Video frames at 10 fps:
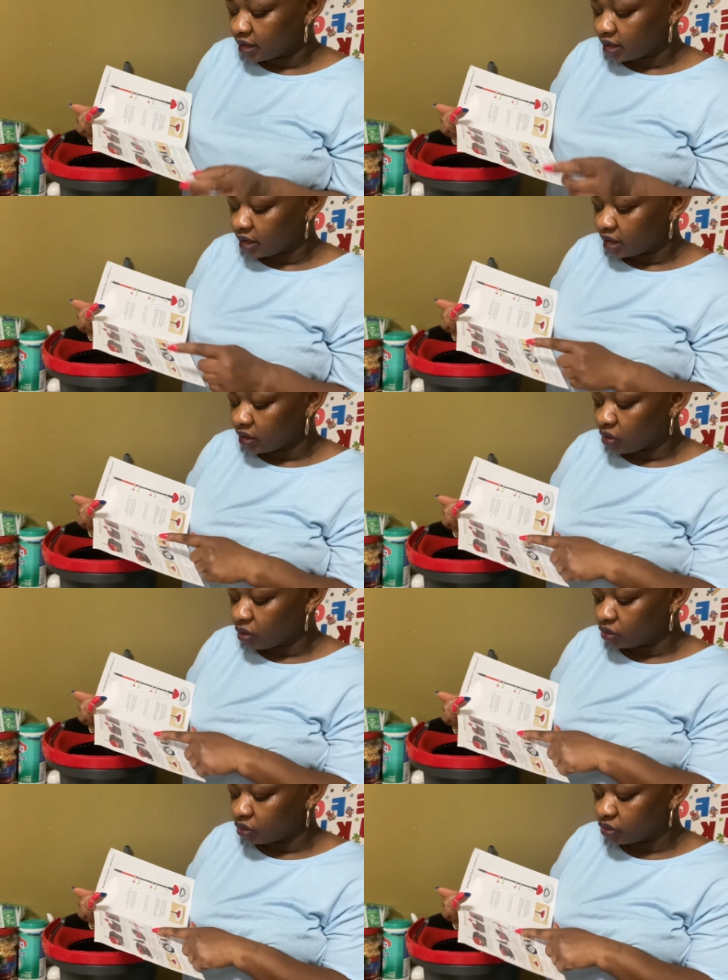and
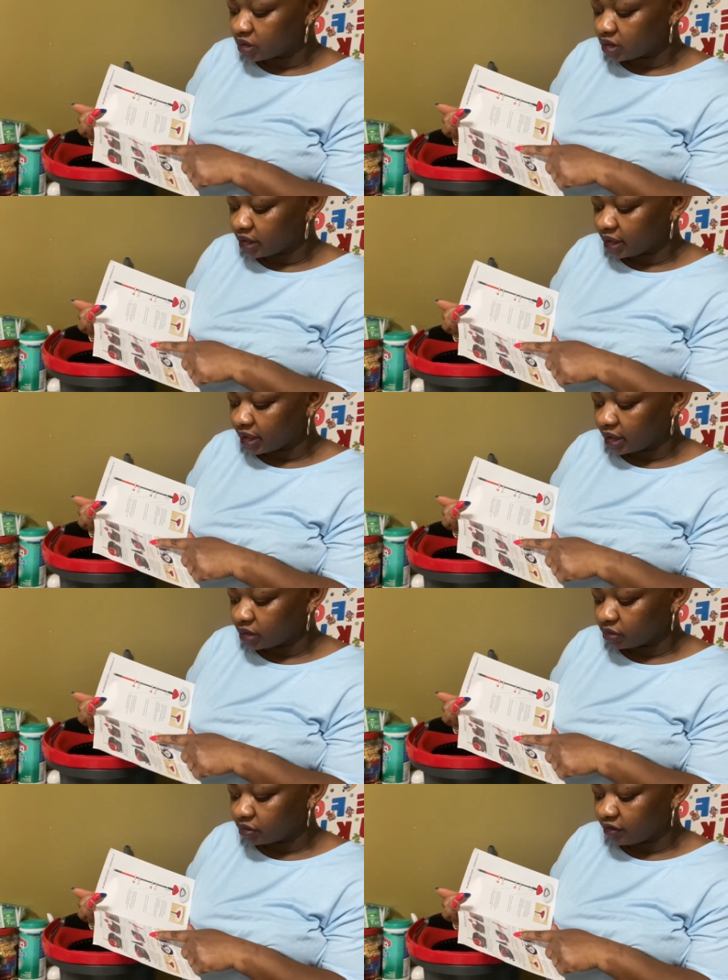hold loosely
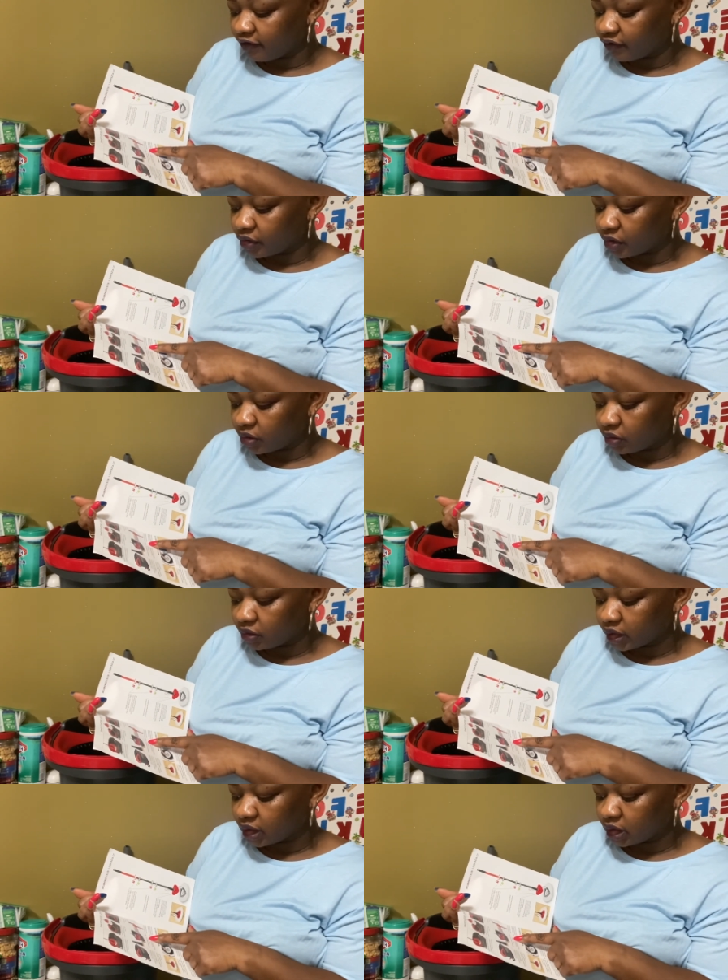handle
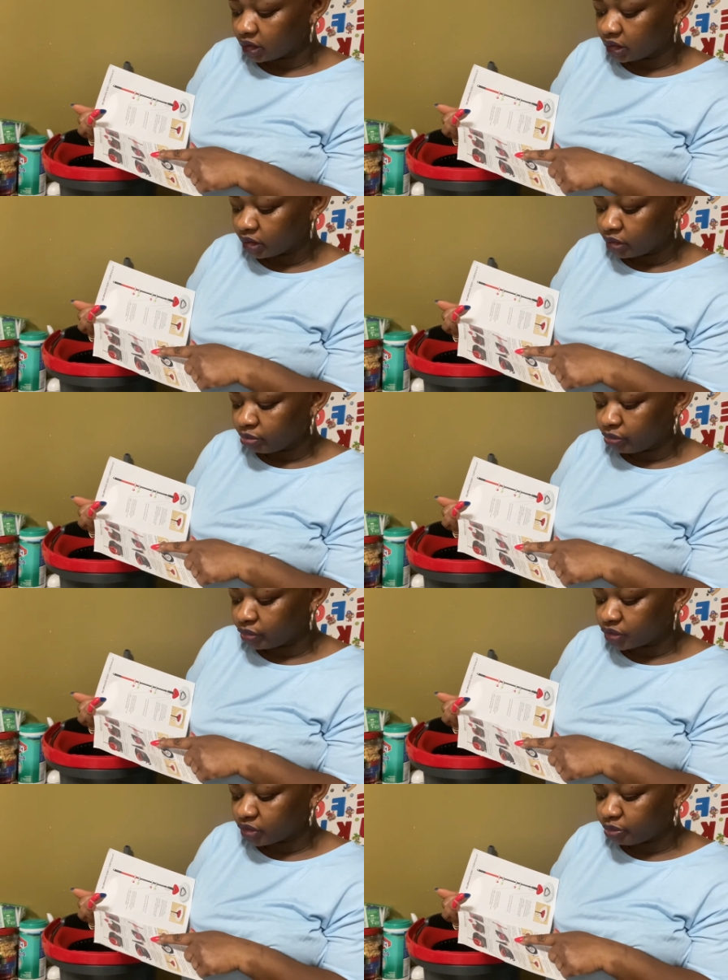vertically.
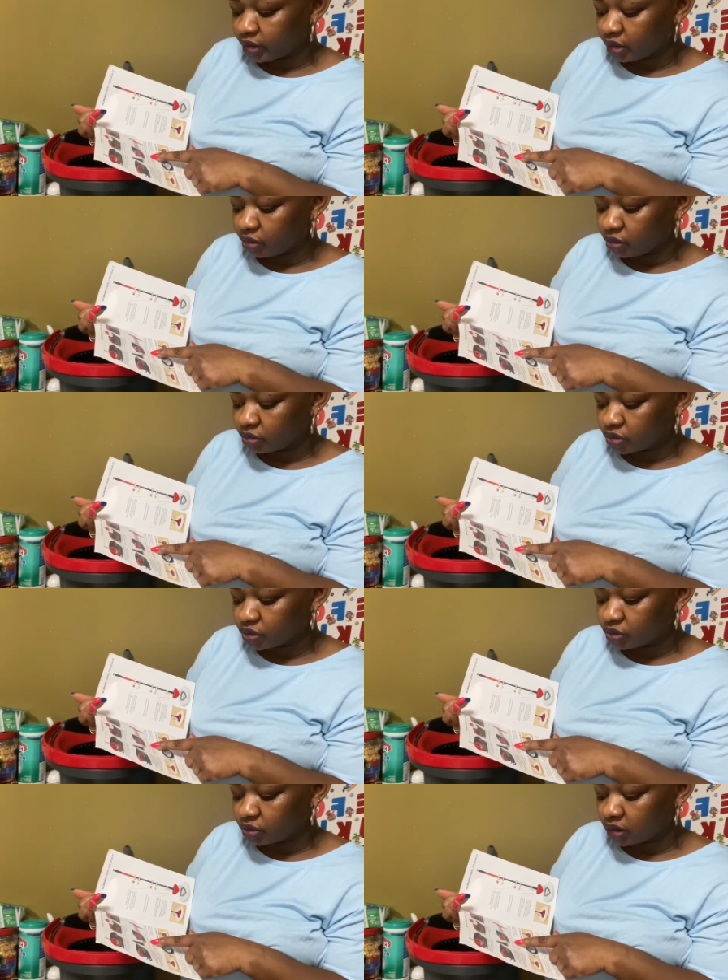Push pedal
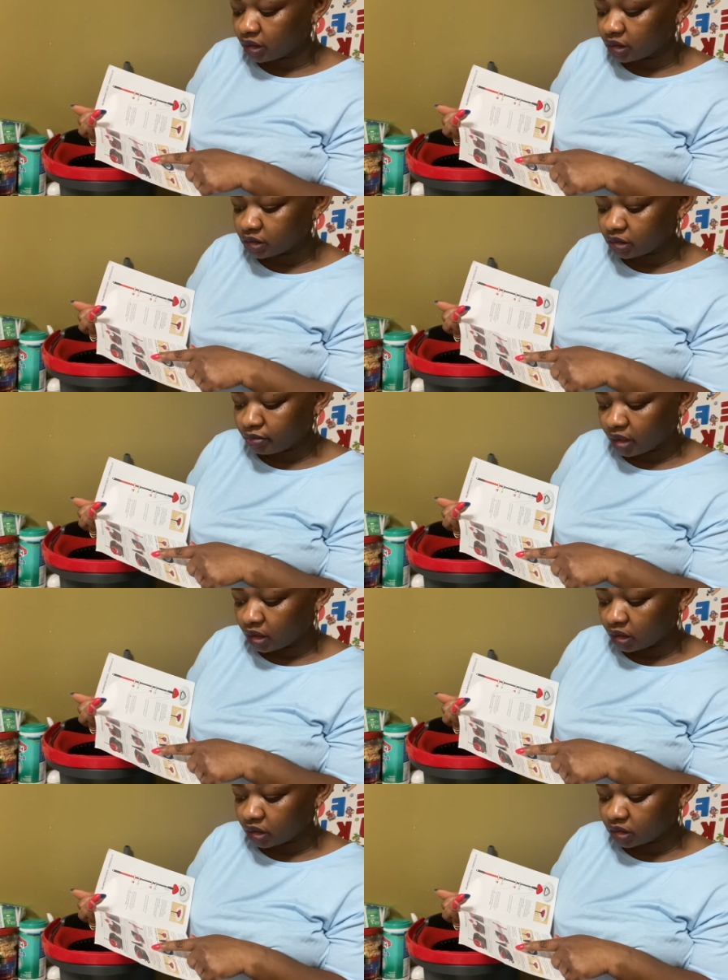to
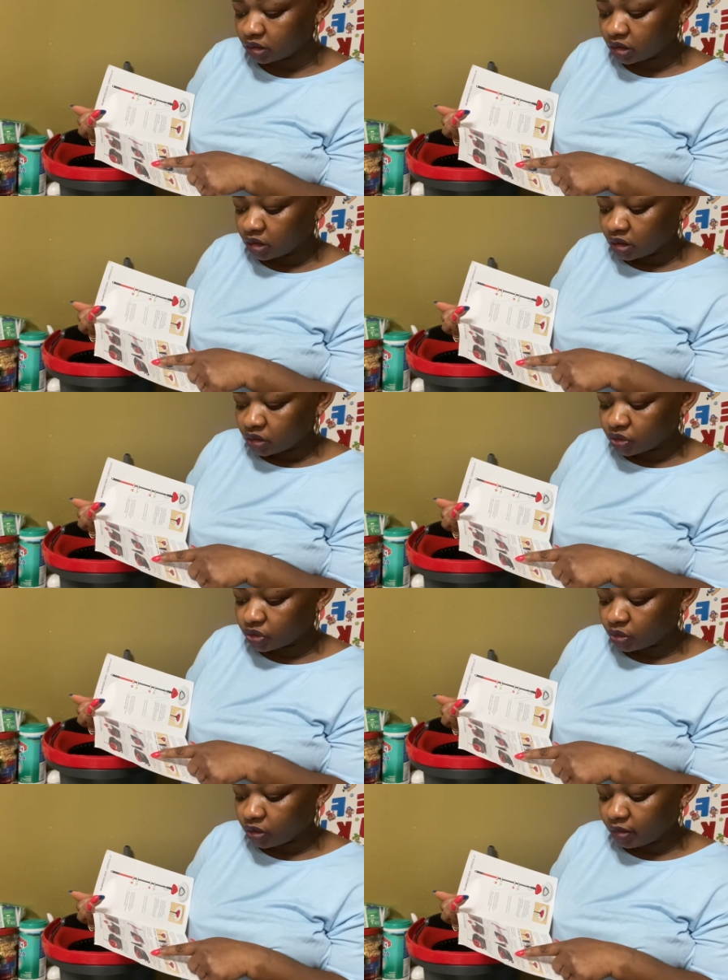customize.
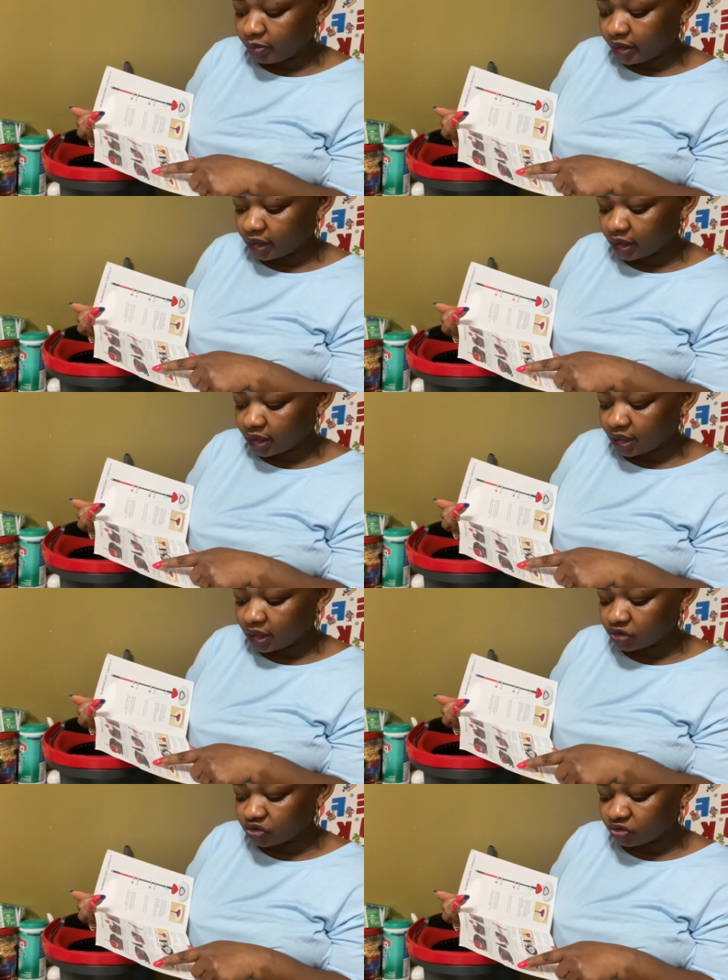Store bucket
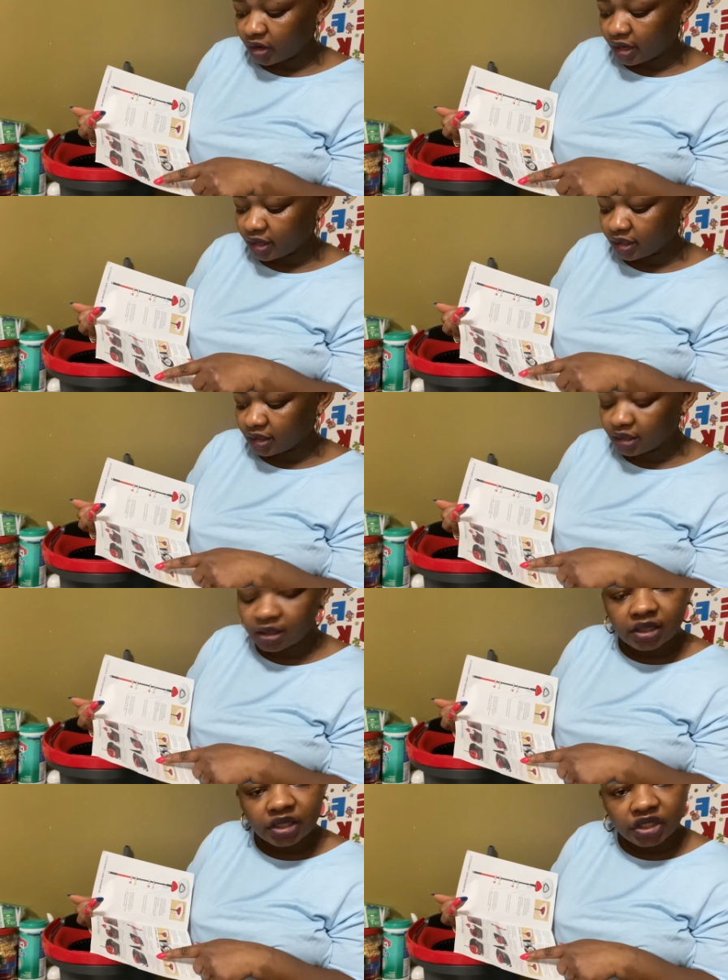in dry
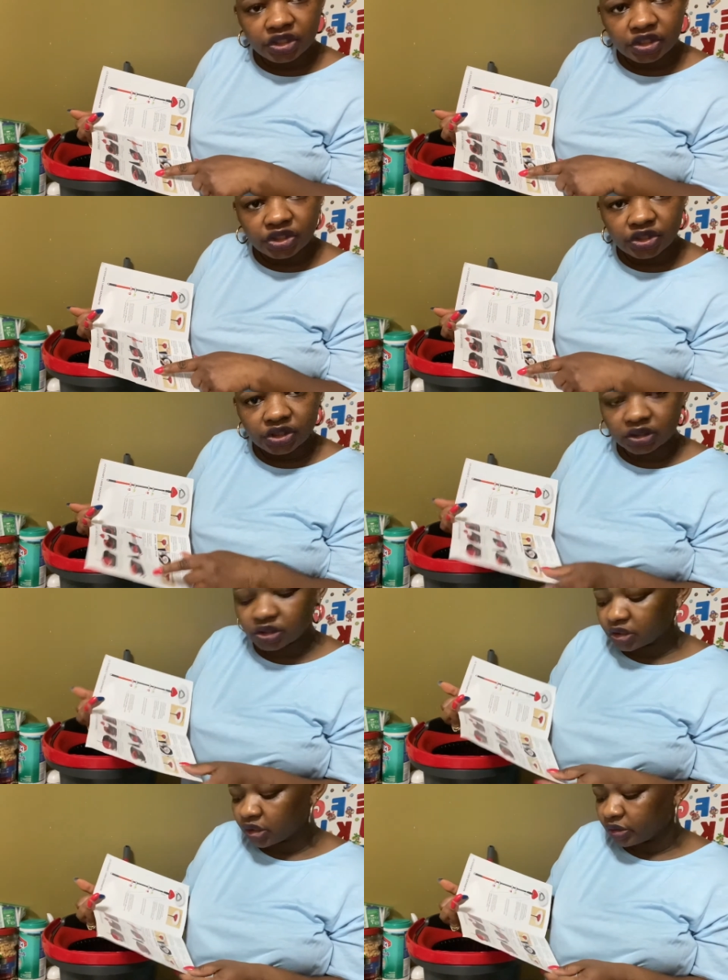conditions.
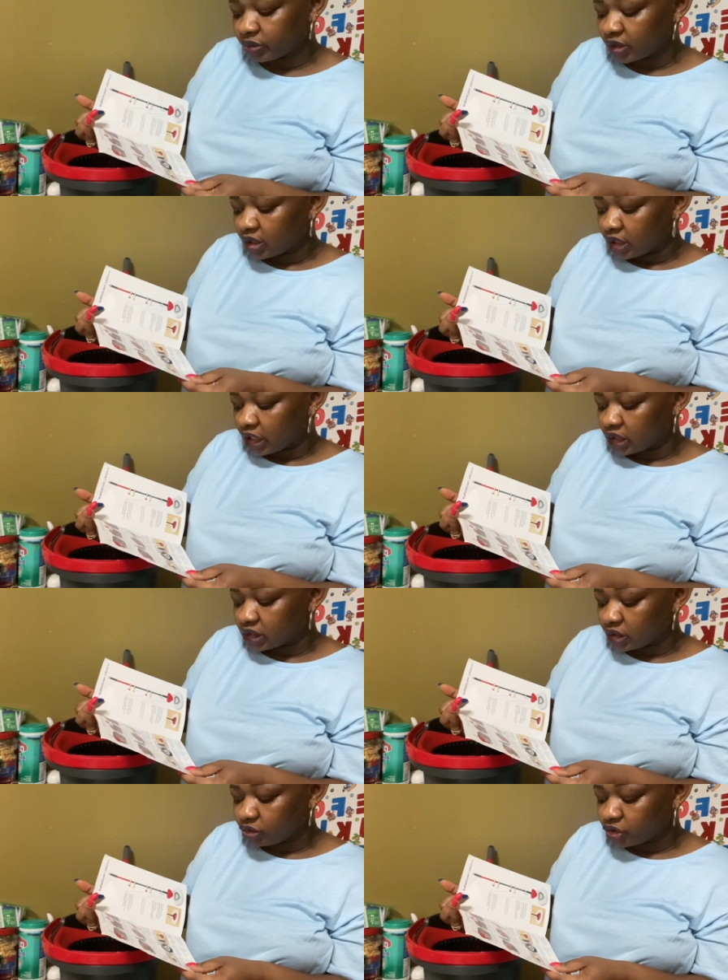So it
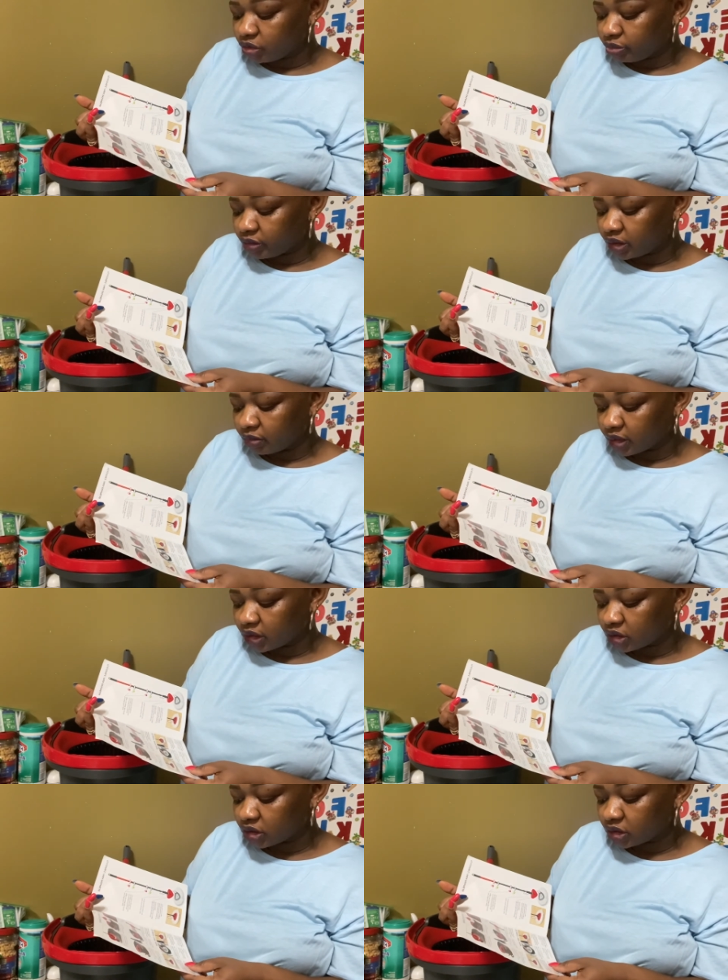tells you pretty
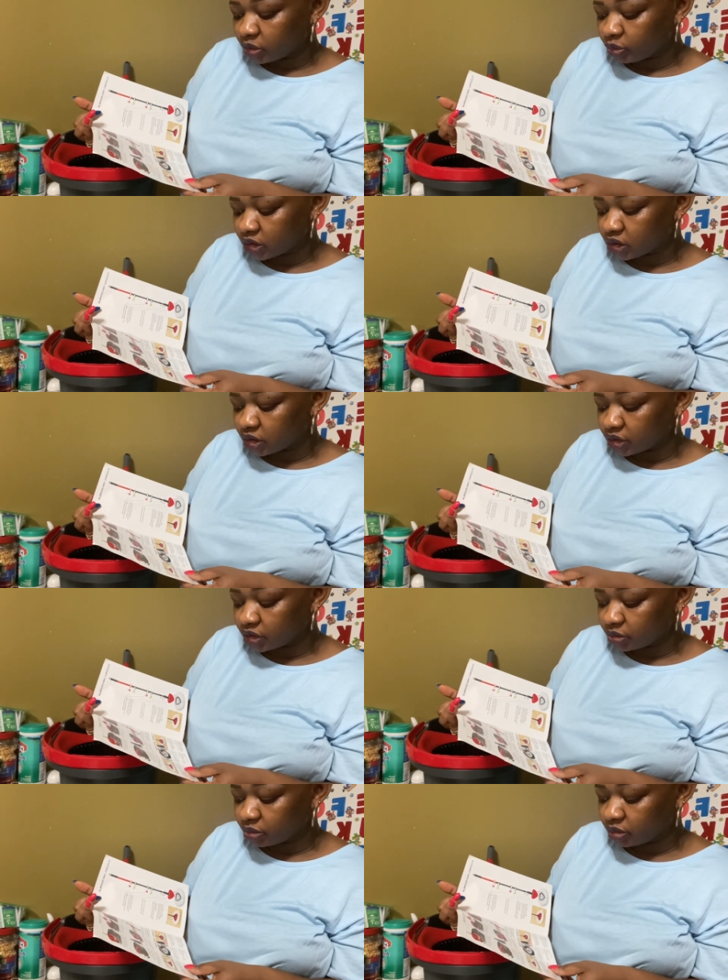much what to do,